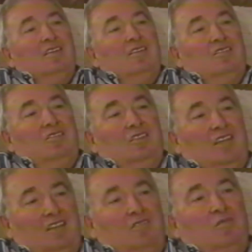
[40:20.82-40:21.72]
So
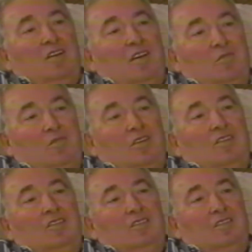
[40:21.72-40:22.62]
that's where I
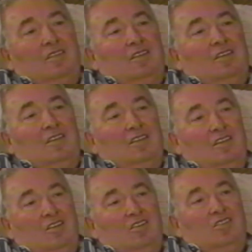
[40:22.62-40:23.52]
was, in
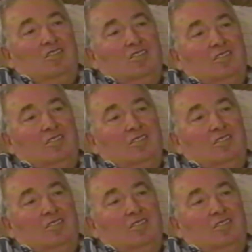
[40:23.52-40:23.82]
Lodz.